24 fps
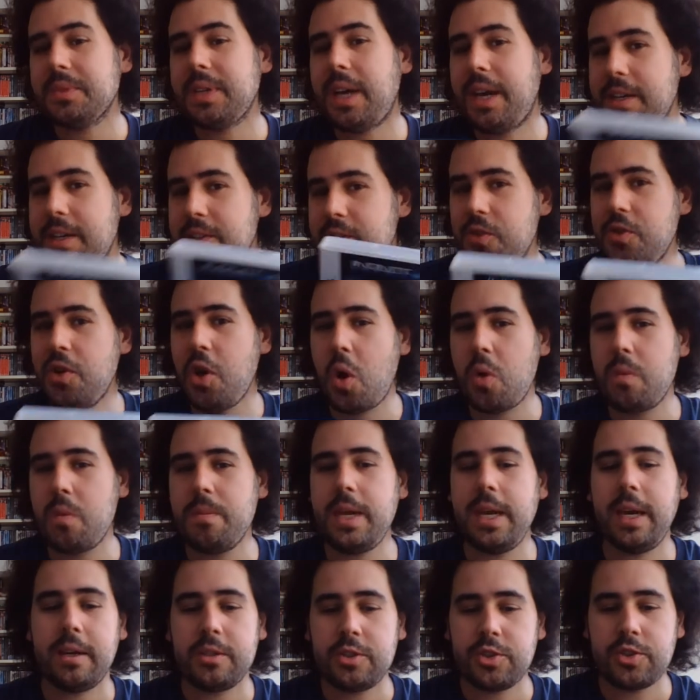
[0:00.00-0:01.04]
as you know
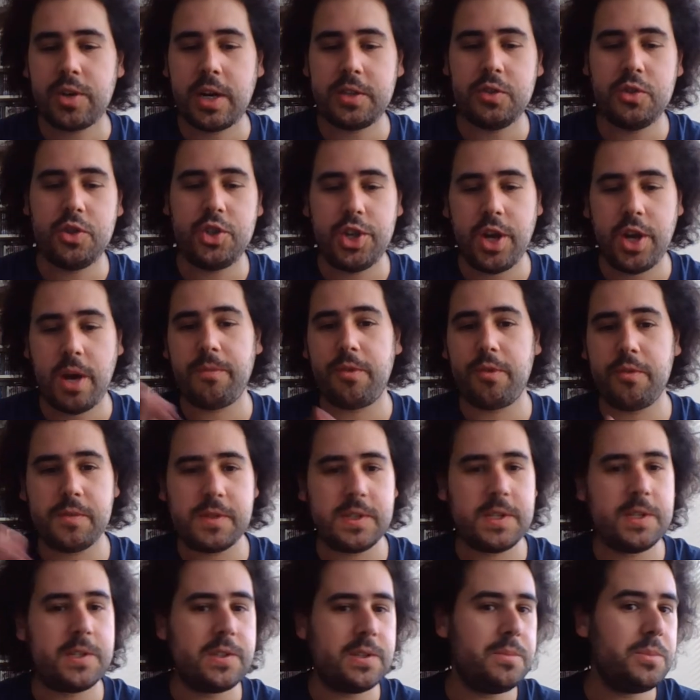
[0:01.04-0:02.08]
me, I try to jump from
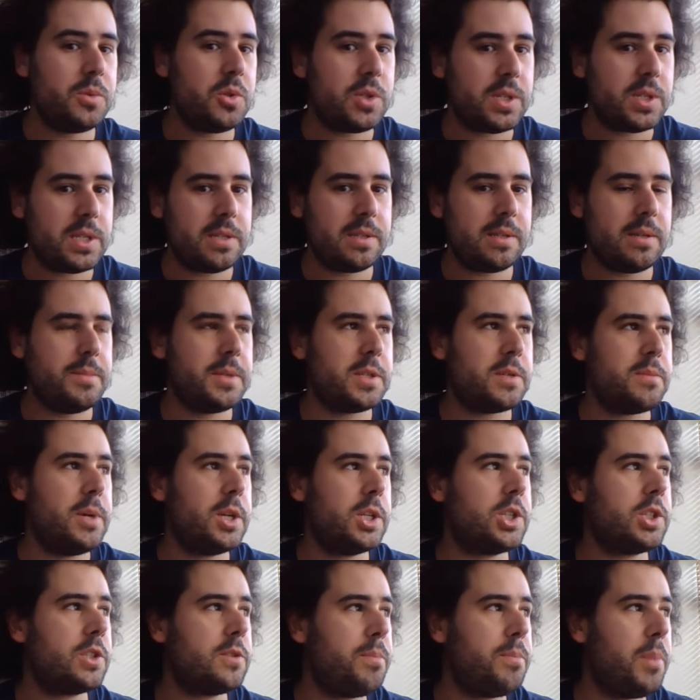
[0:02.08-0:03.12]
system to system as
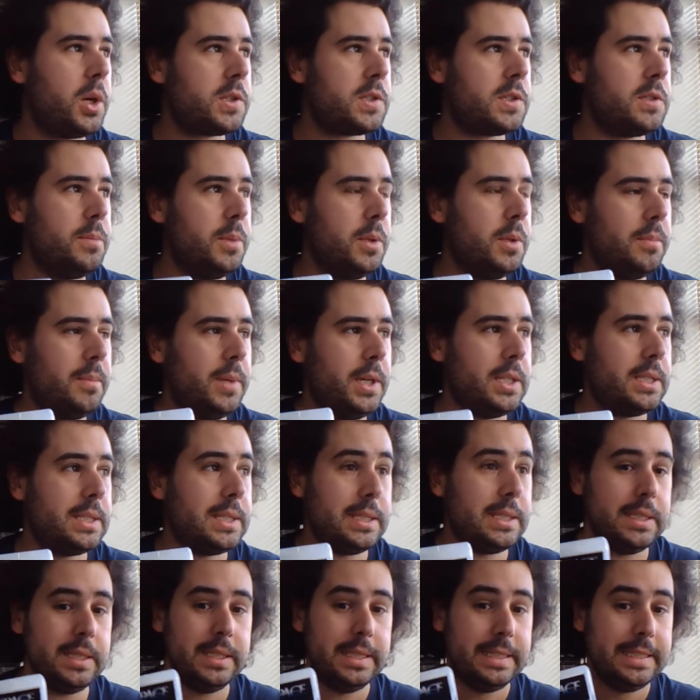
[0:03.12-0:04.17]
much as possible, but
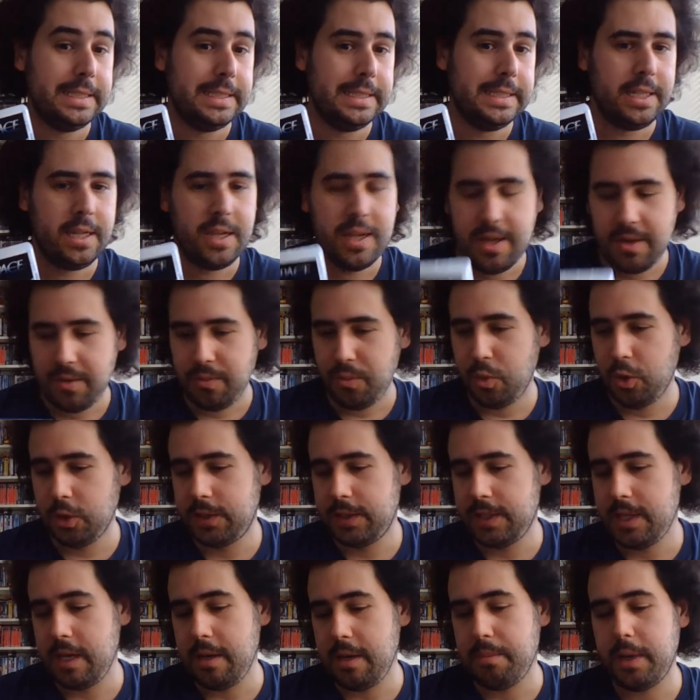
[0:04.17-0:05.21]
we'll
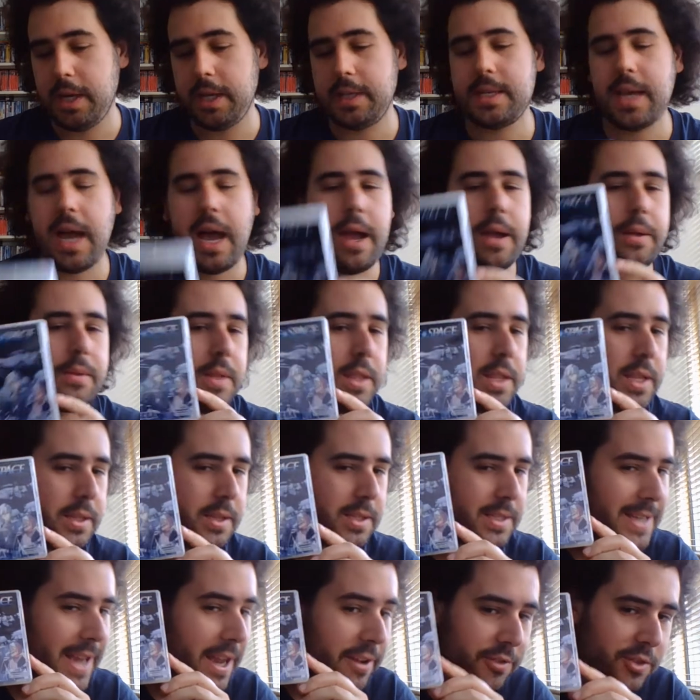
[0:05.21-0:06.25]
see. But
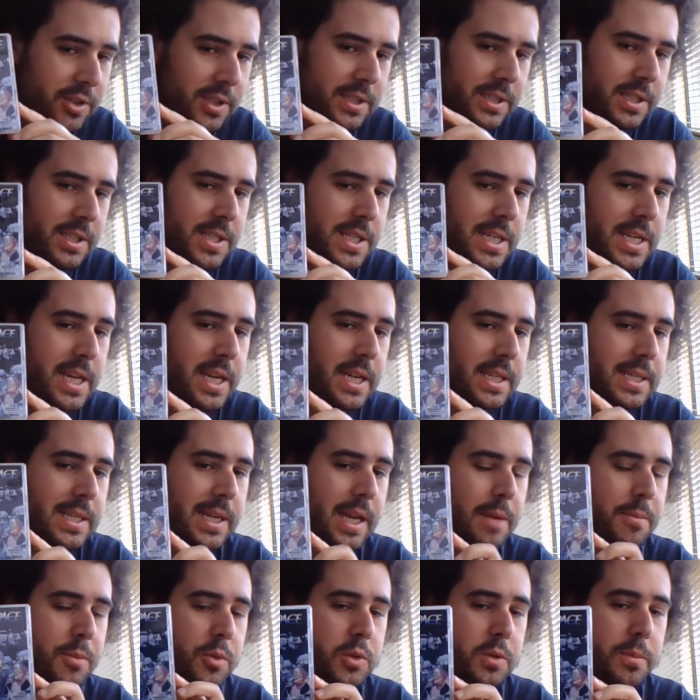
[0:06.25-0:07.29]
definitely the DS
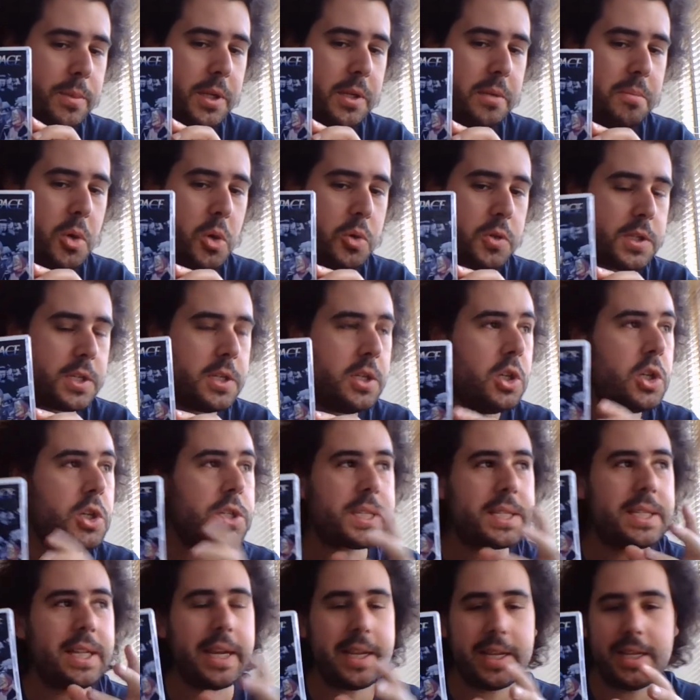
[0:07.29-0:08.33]
game I want to play the most. It
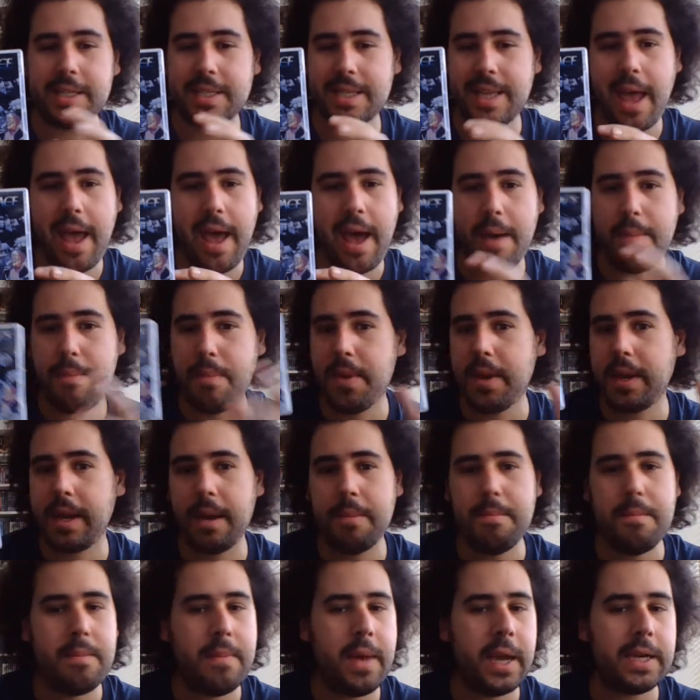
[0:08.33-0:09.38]
looks like this epic,
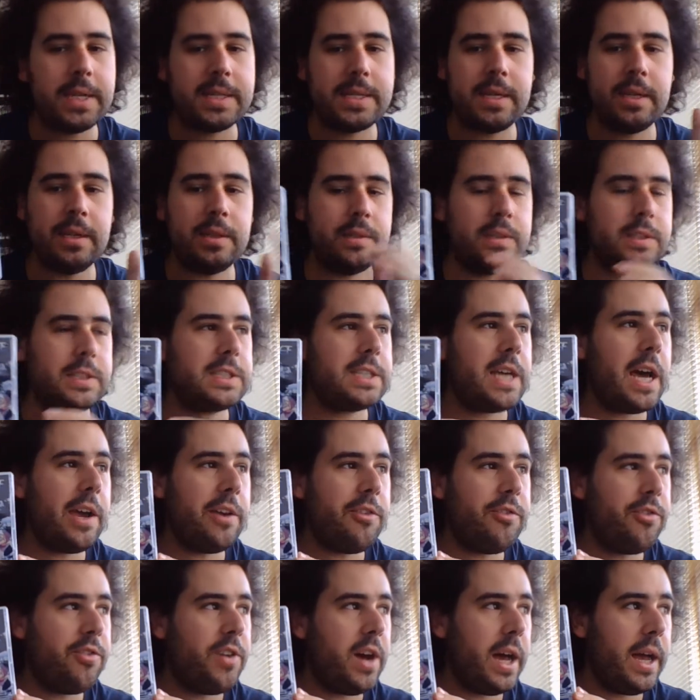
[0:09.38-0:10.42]
amazing
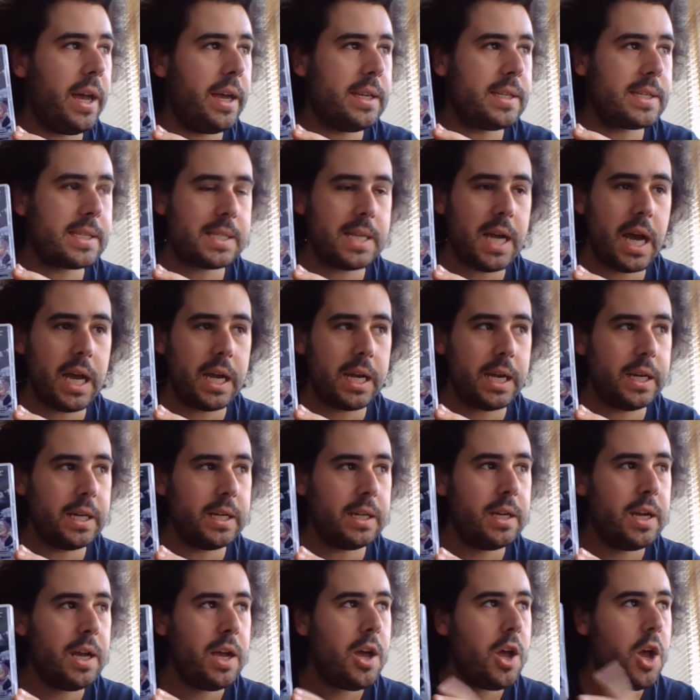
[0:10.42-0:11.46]
sci-fi
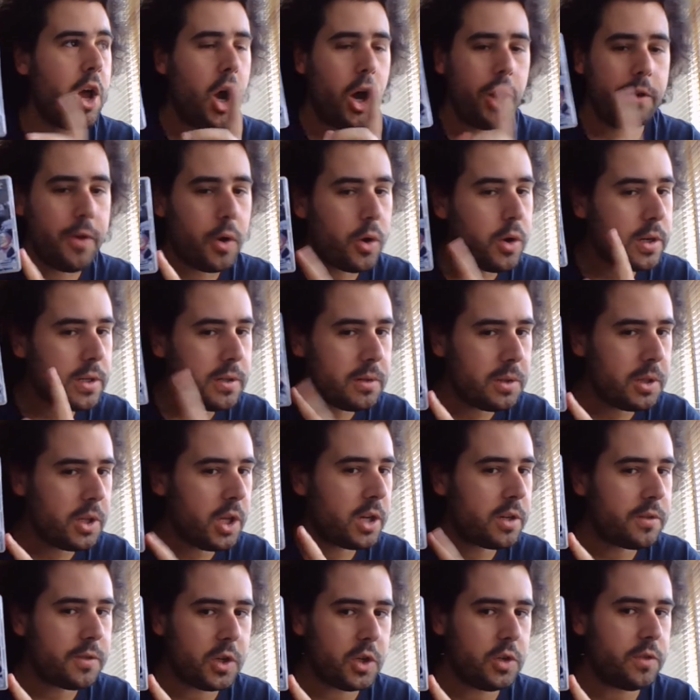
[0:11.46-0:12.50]
saga. I've heard a
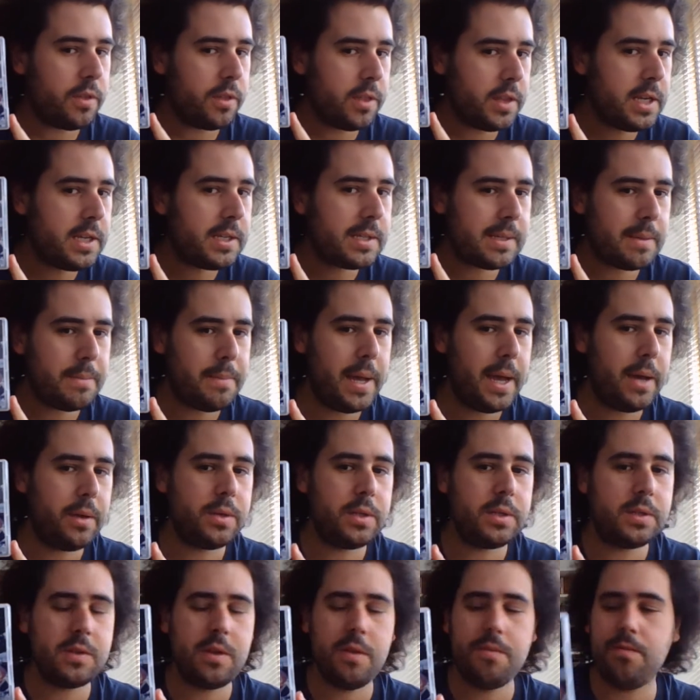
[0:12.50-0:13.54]
lot of good things about
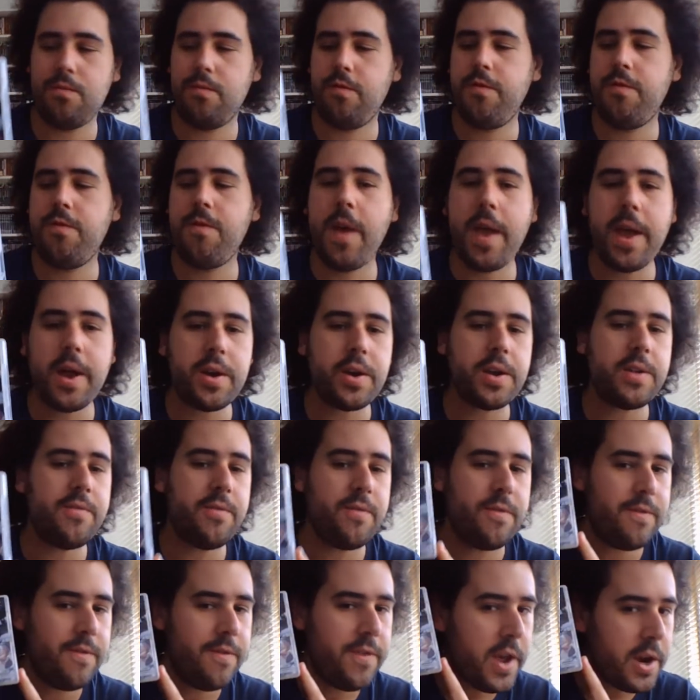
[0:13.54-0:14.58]
it, so I'm very,
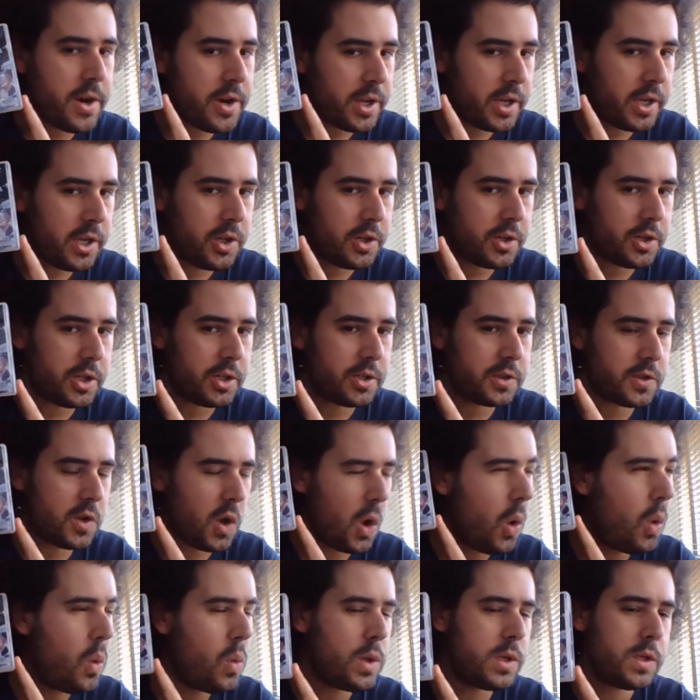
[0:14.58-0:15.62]
very curious.
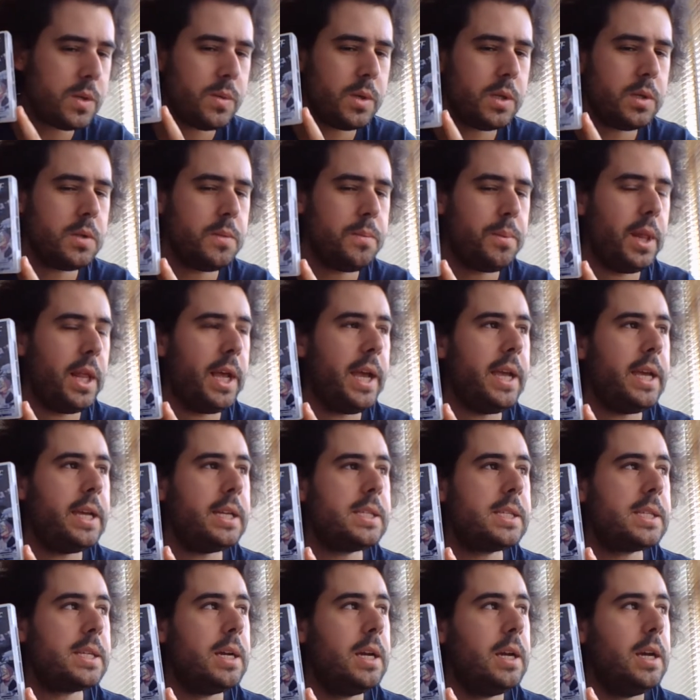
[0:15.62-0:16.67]
Always wanted to play
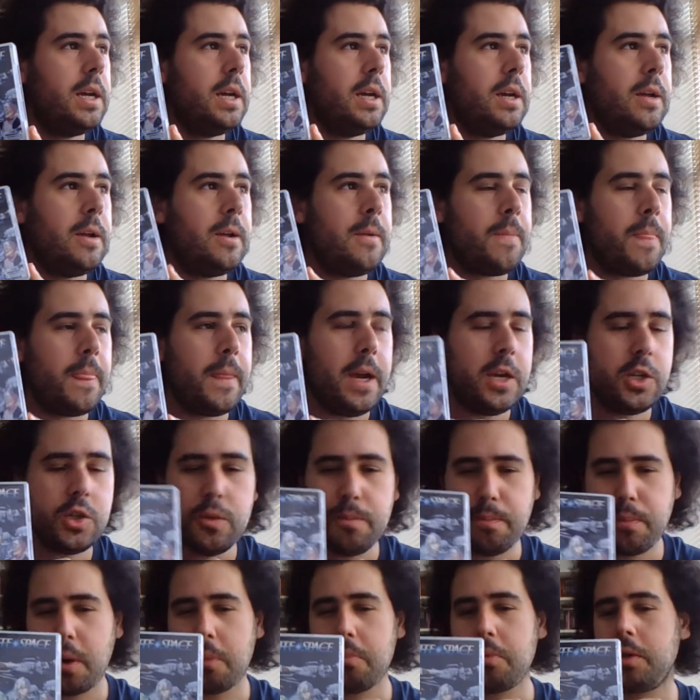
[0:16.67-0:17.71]
it. I
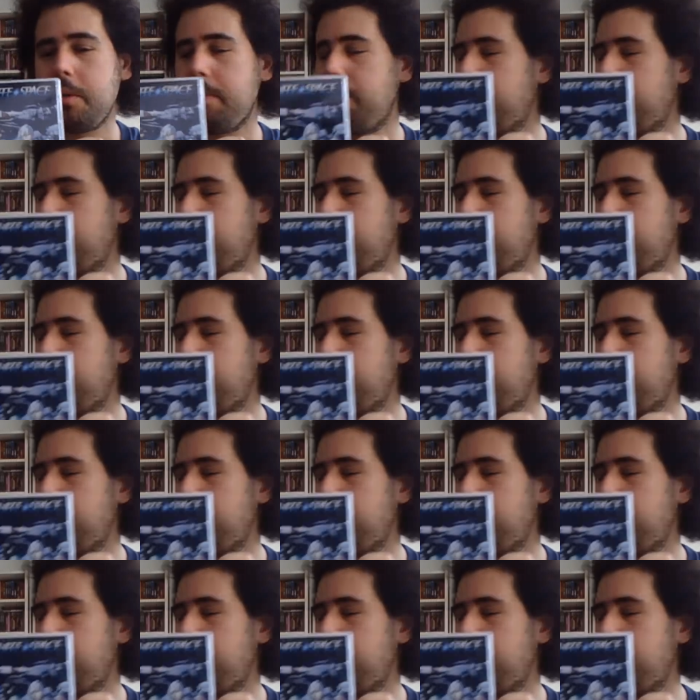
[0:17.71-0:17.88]
should probably